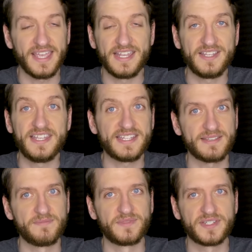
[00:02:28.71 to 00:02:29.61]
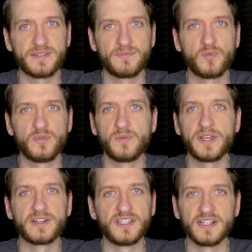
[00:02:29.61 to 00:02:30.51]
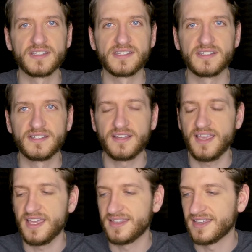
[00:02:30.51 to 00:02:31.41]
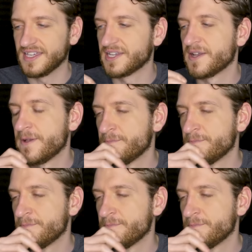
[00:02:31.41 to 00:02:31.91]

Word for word: And you get some some weird looks. And like